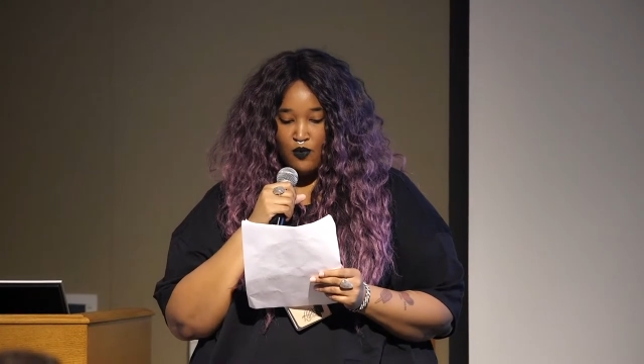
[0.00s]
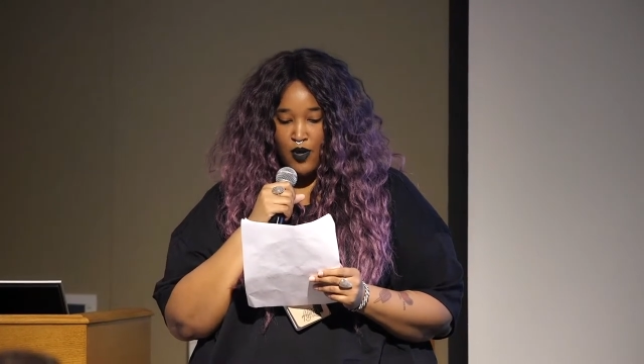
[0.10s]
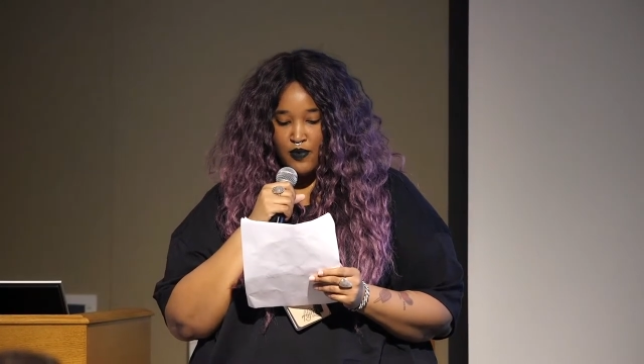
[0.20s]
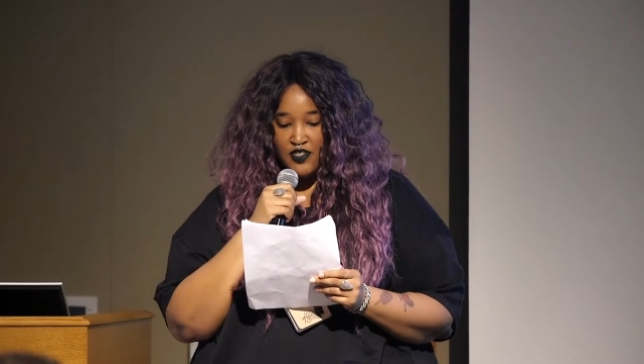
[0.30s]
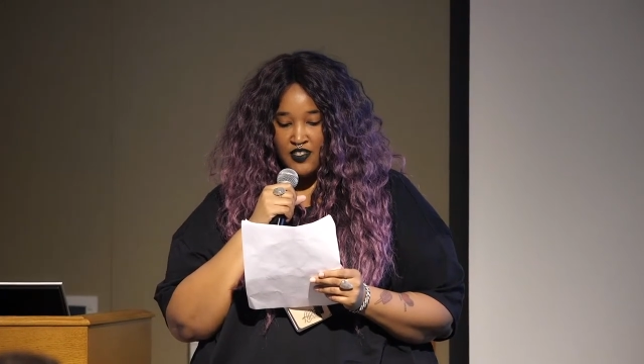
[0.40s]

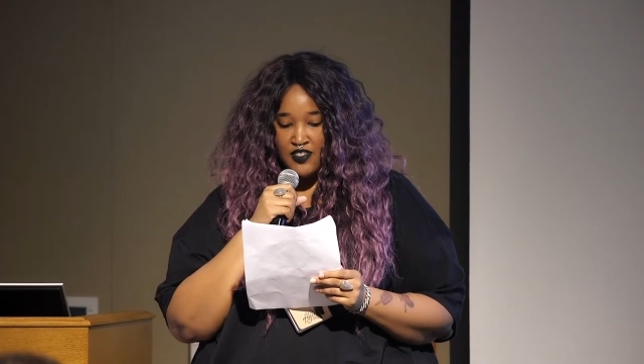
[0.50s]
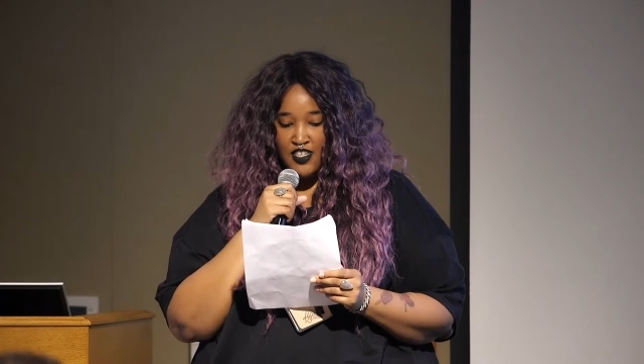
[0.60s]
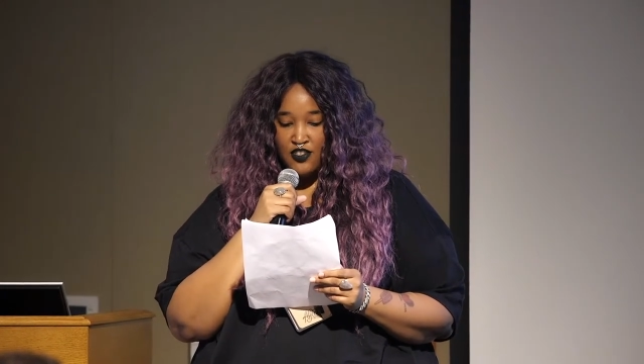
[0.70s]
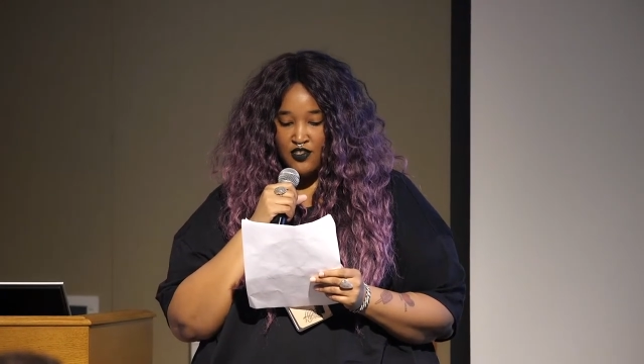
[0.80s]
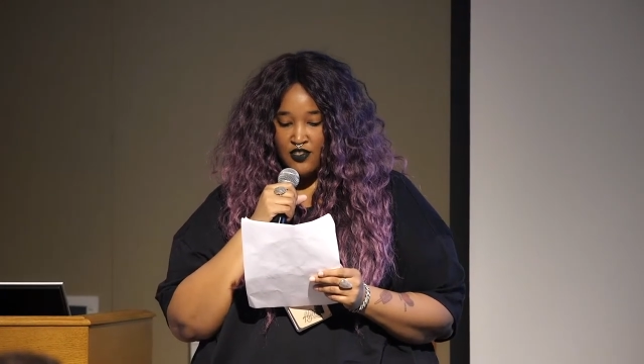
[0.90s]

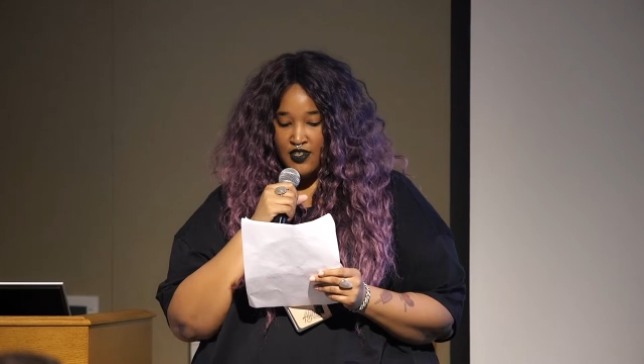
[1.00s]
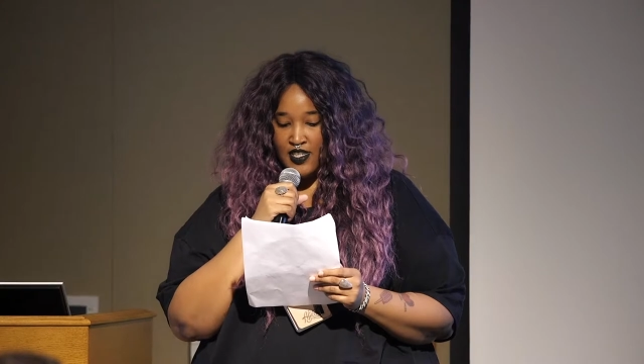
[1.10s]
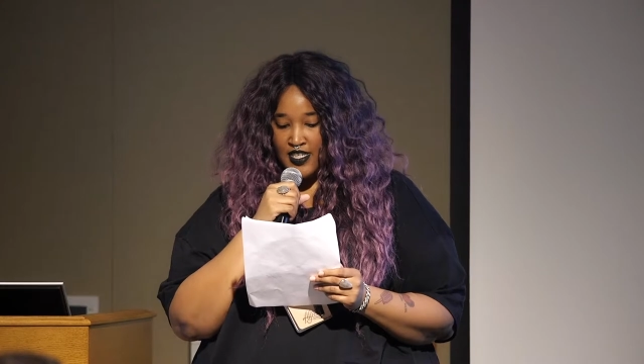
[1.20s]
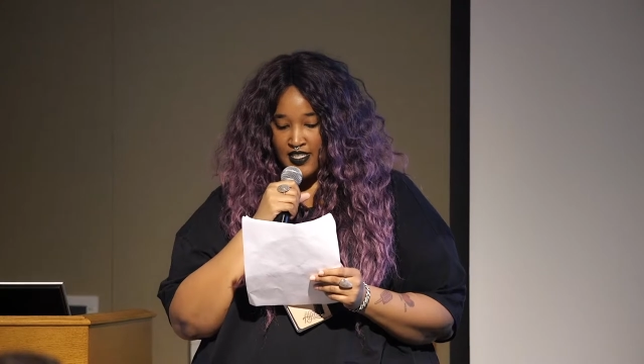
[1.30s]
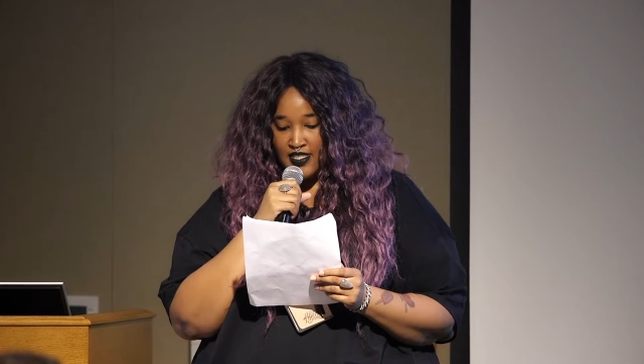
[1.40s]
representation
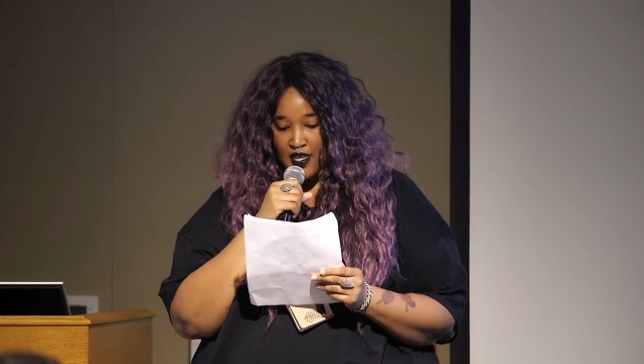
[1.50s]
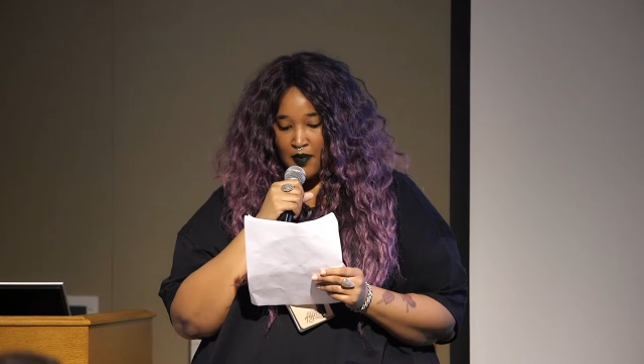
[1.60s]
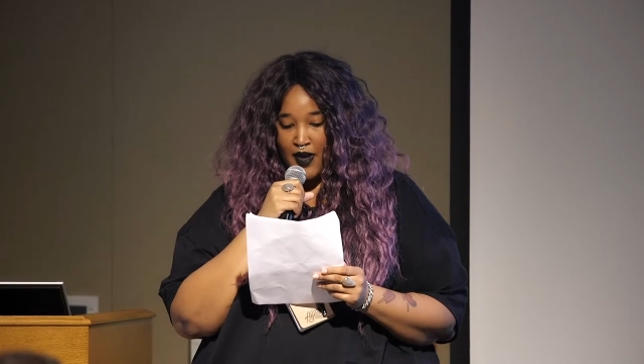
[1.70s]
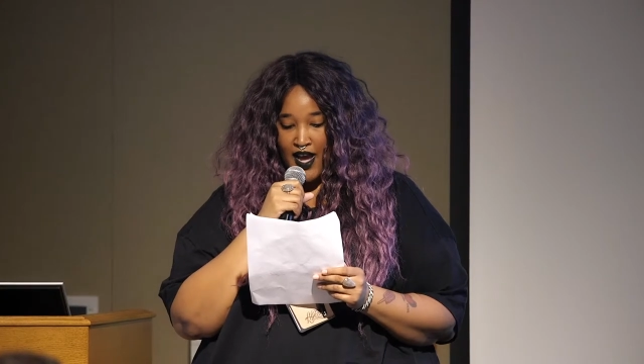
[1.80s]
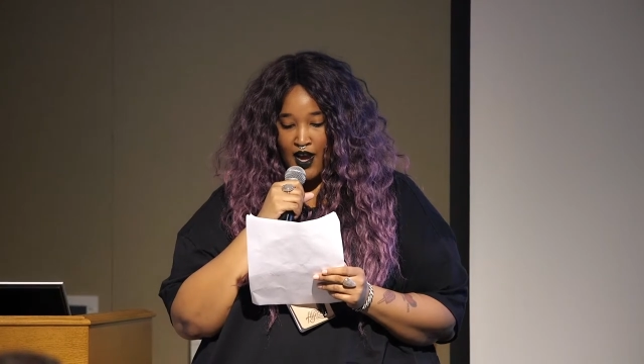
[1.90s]
is
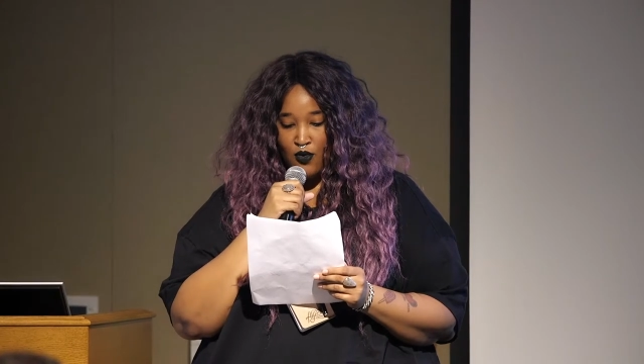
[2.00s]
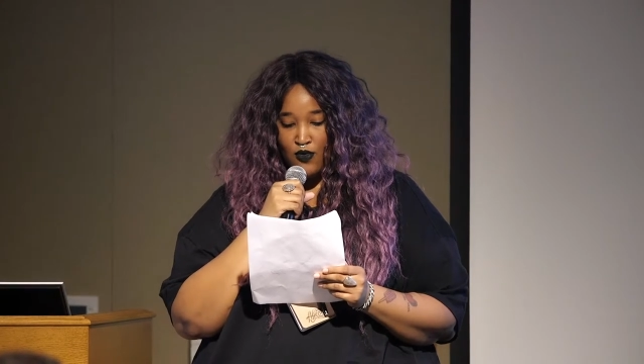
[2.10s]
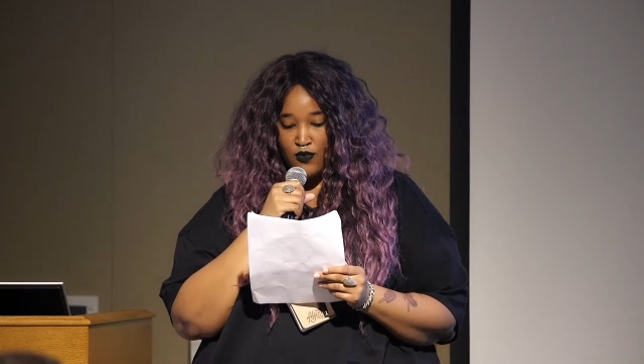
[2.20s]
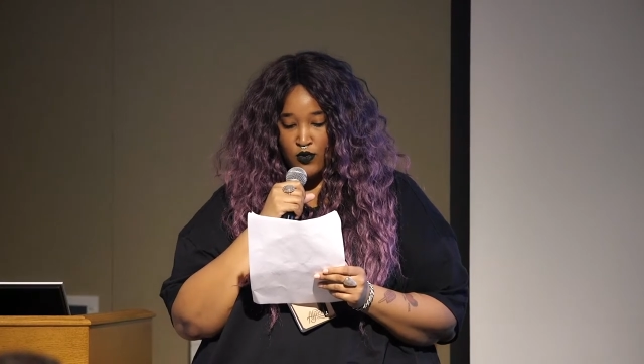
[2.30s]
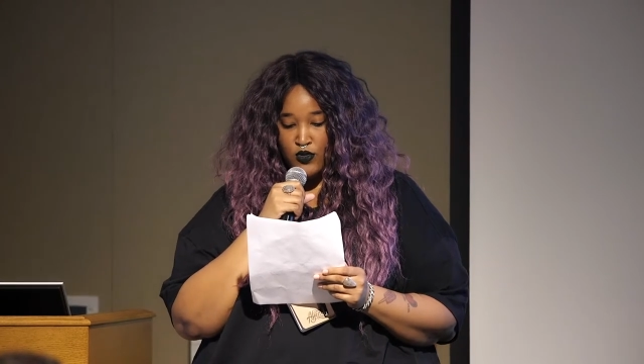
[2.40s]
a
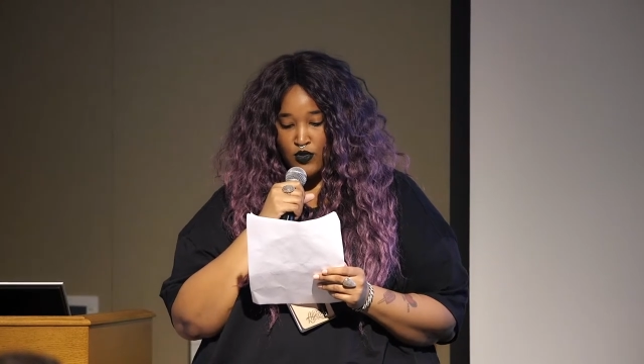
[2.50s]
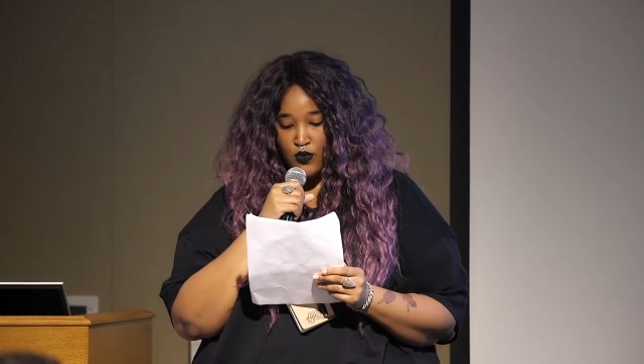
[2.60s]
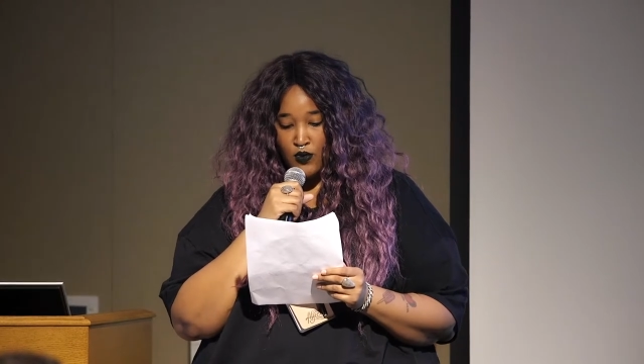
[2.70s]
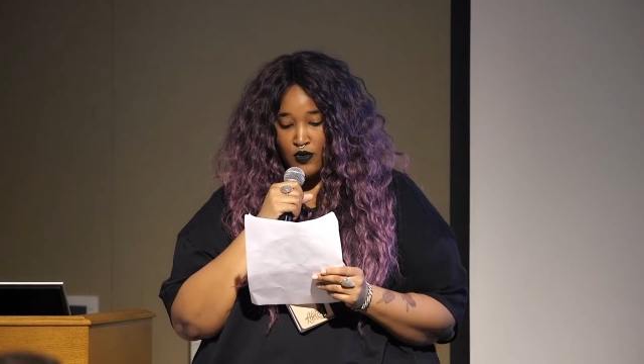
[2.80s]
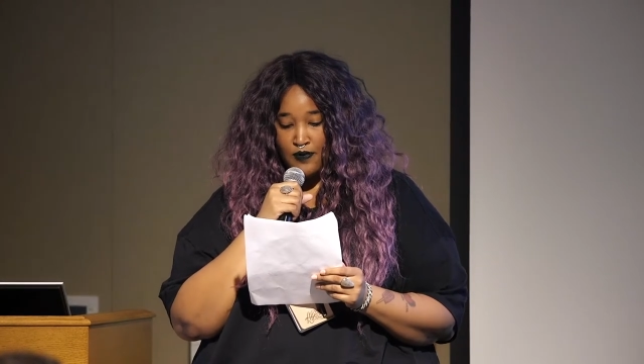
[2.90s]
powerful
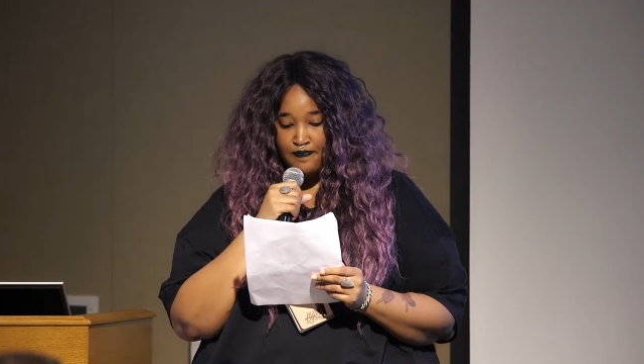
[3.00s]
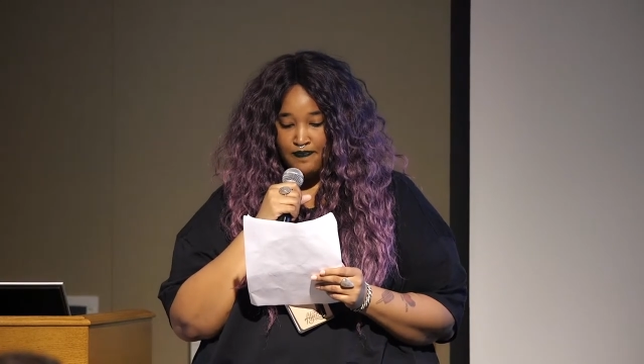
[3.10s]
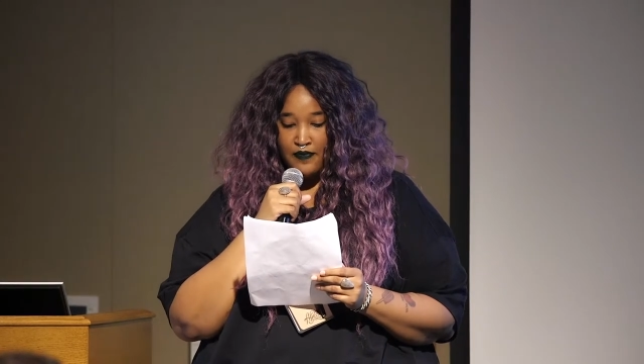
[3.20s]
tool.